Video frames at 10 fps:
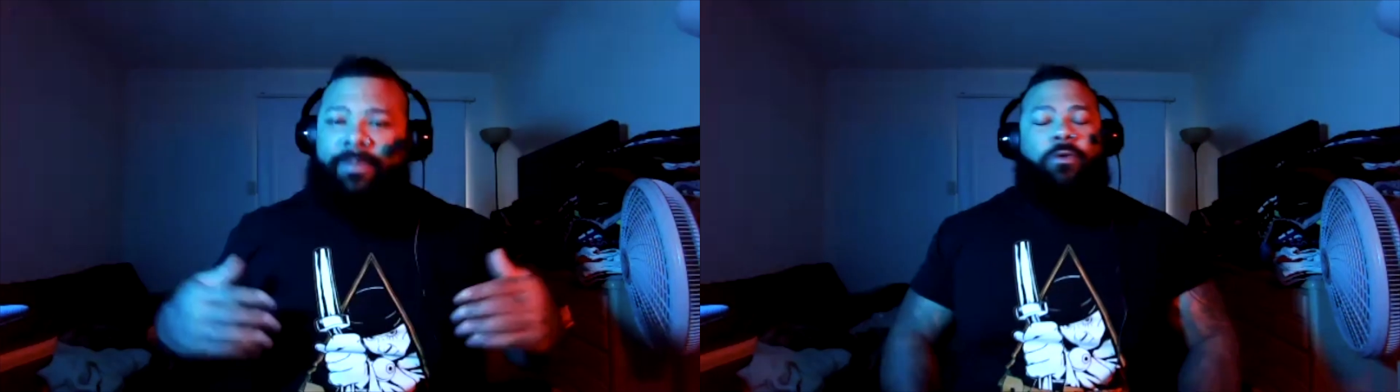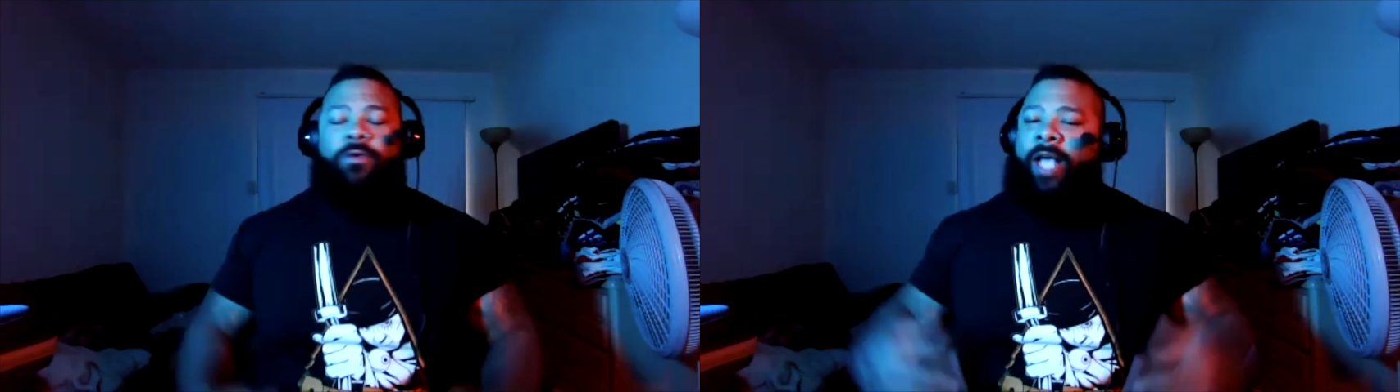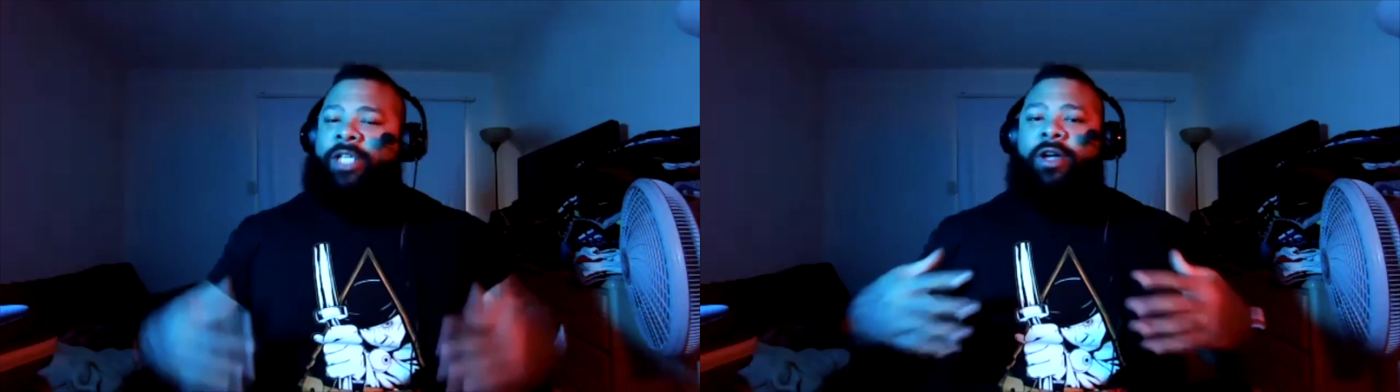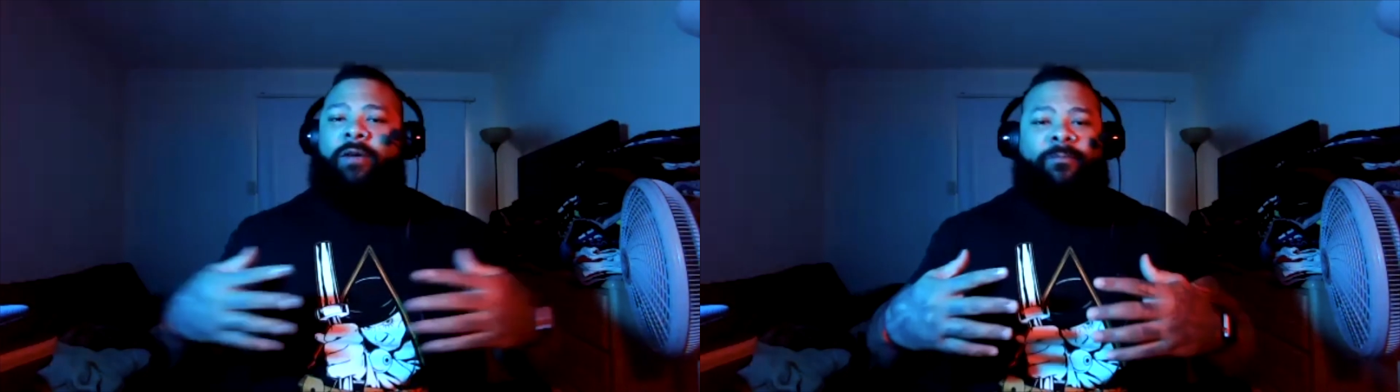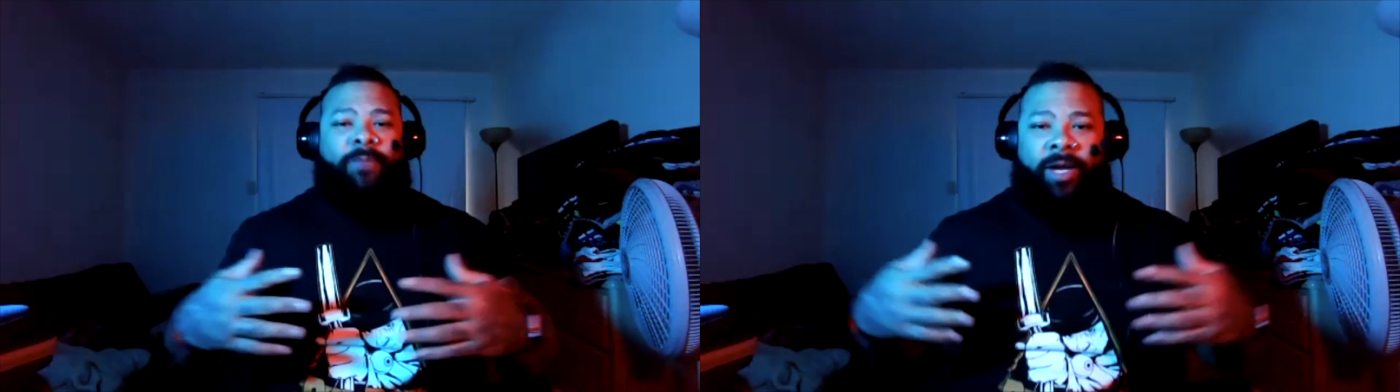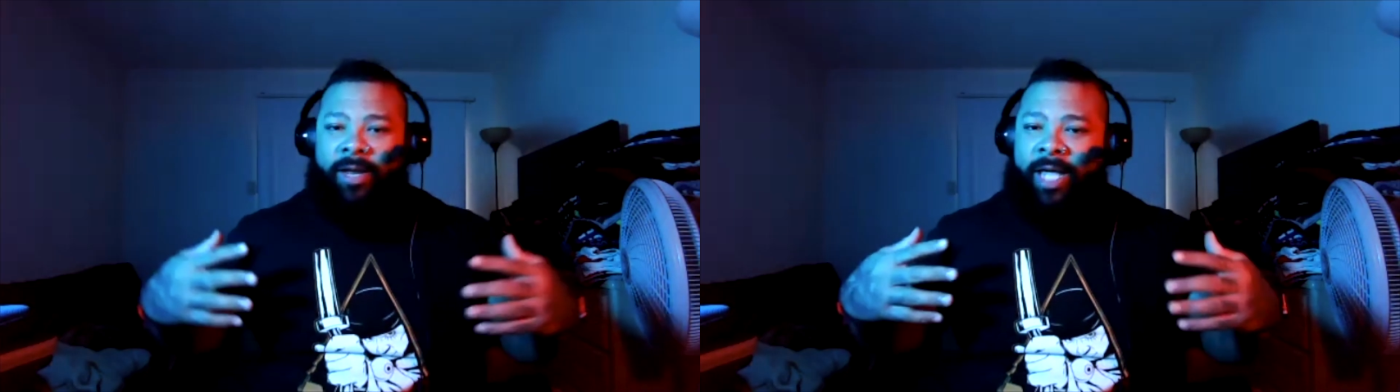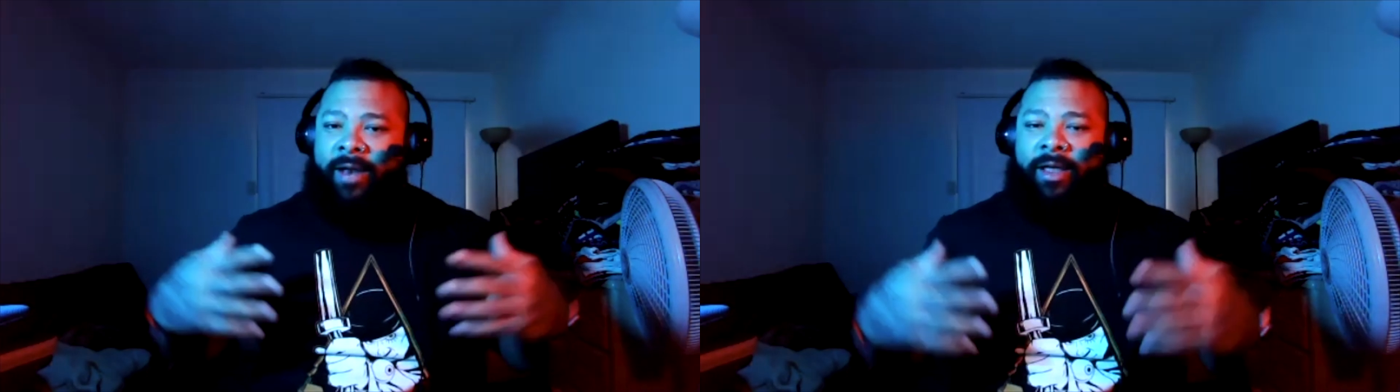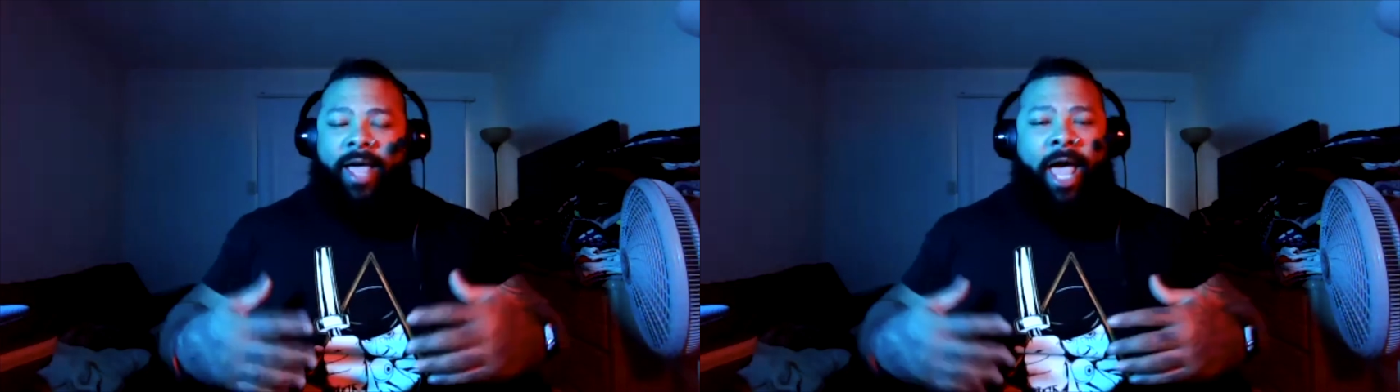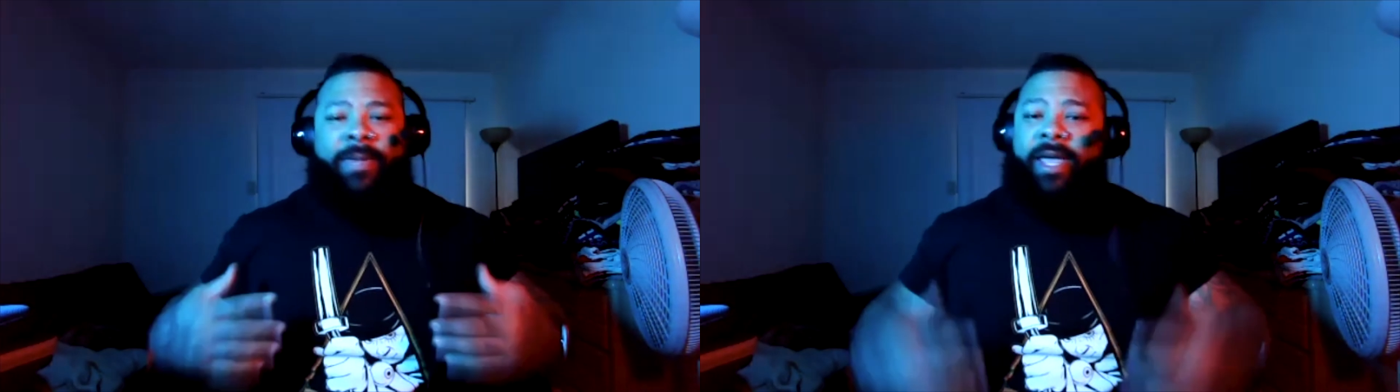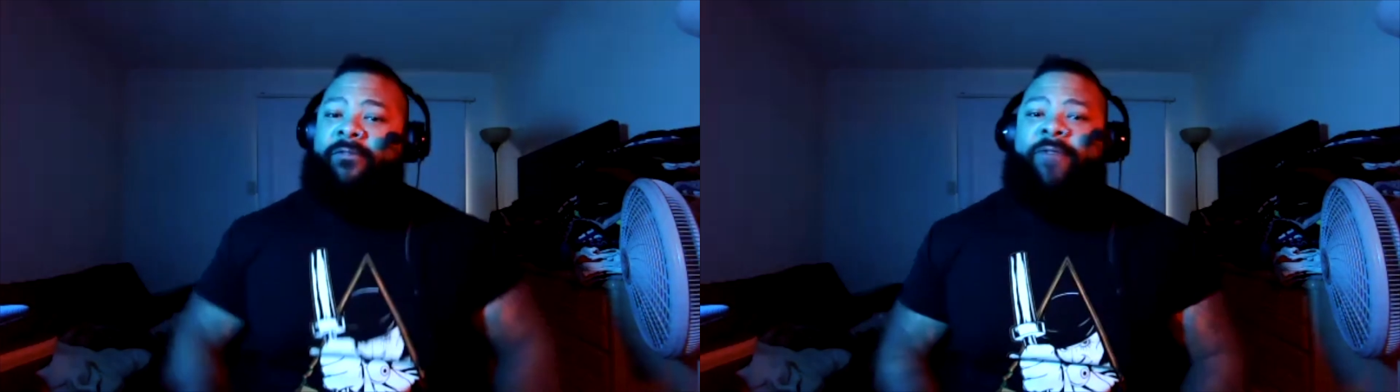I start fucking getting
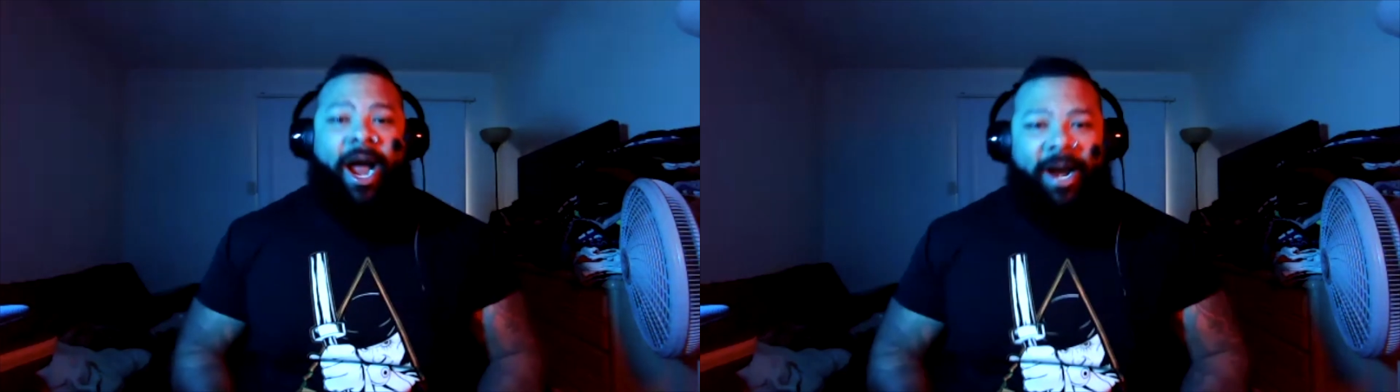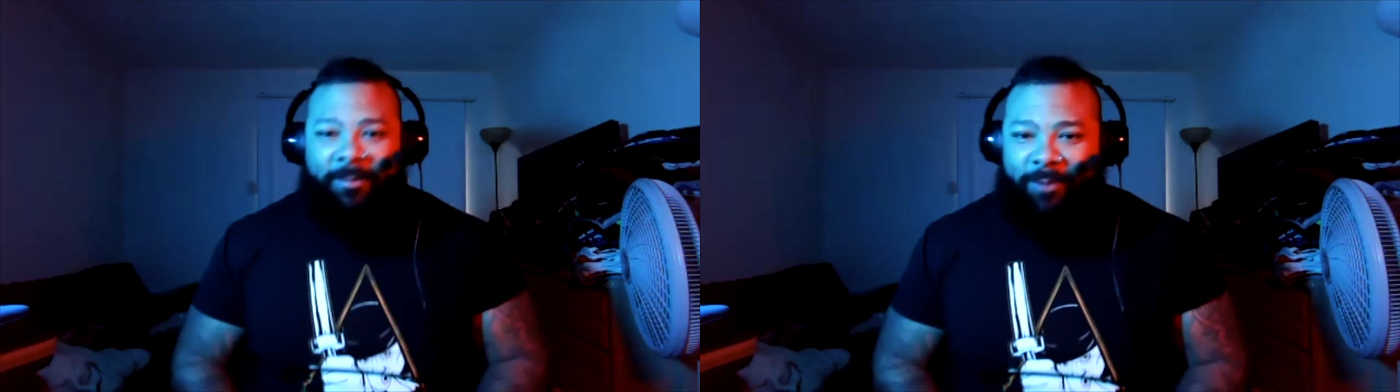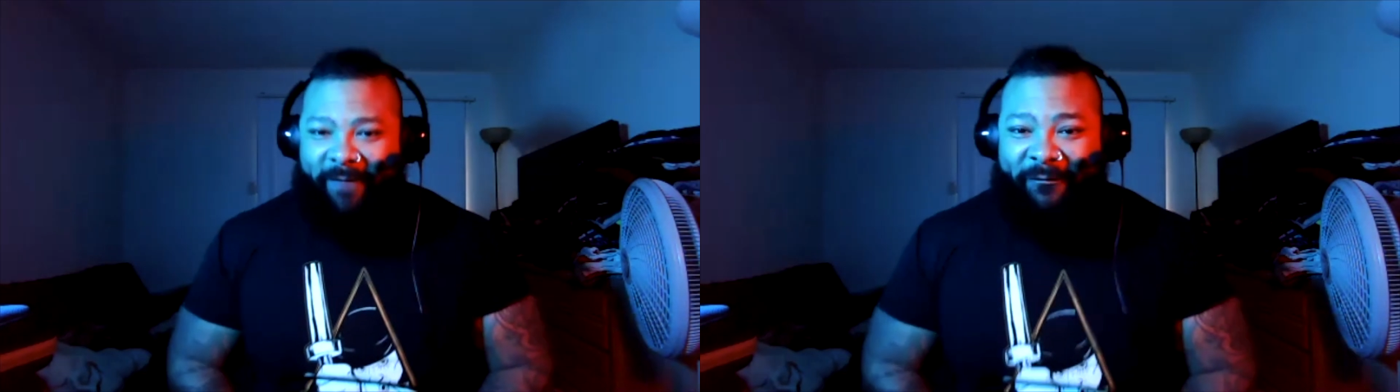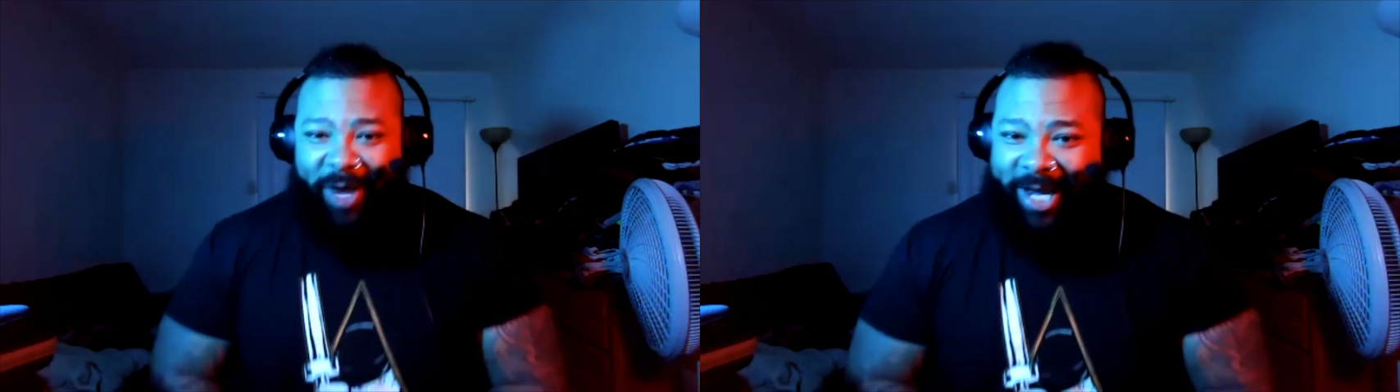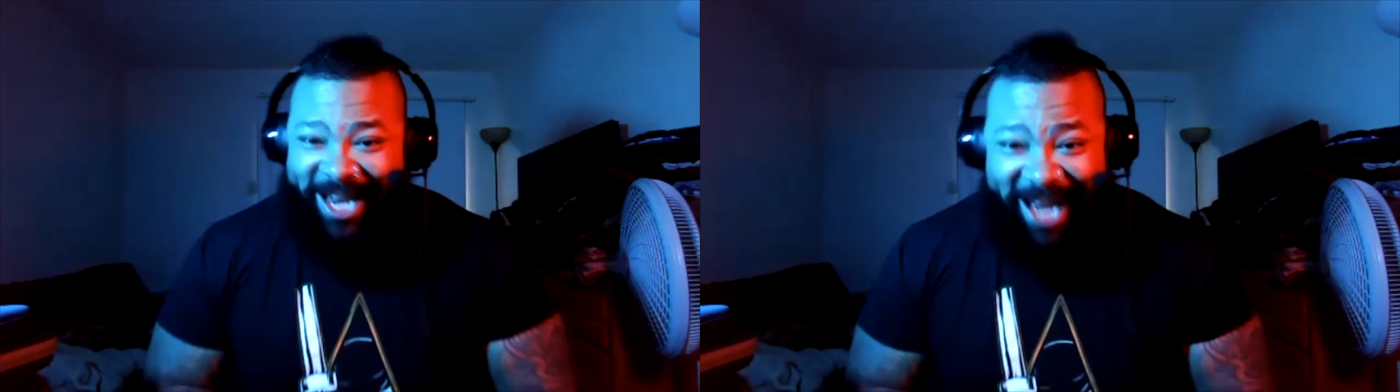fired up right fucking now.